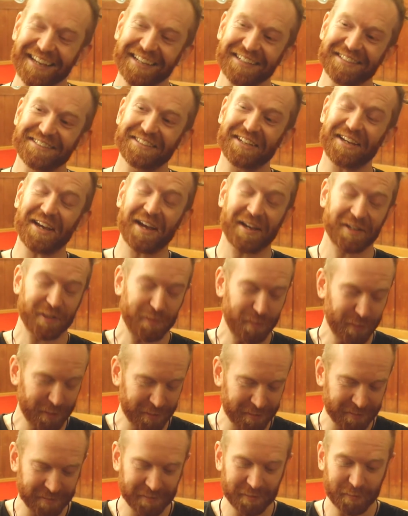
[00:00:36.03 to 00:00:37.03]
So yeah, it's
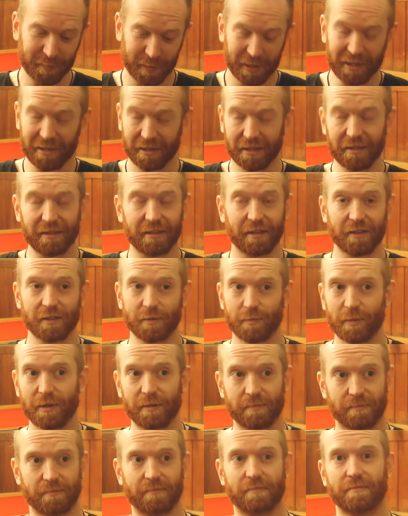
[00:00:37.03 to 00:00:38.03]
been good though. It's
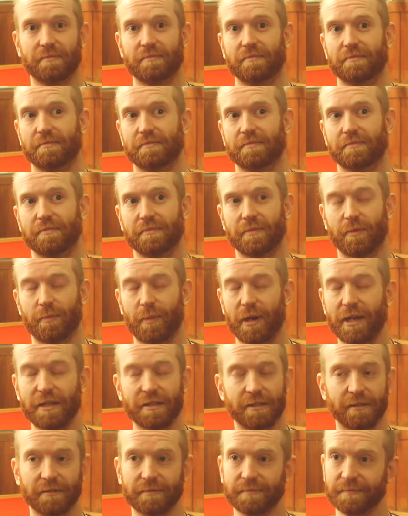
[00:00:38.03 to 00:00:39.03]
been
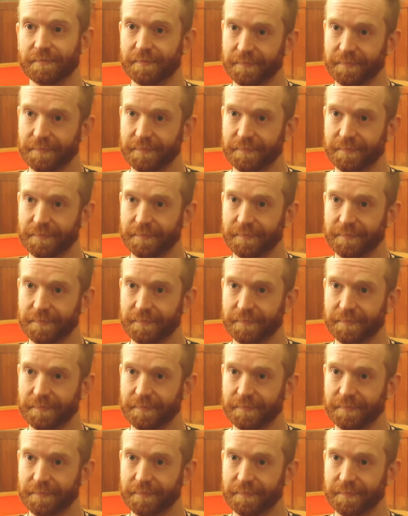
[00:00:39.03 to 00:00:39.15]
amazing.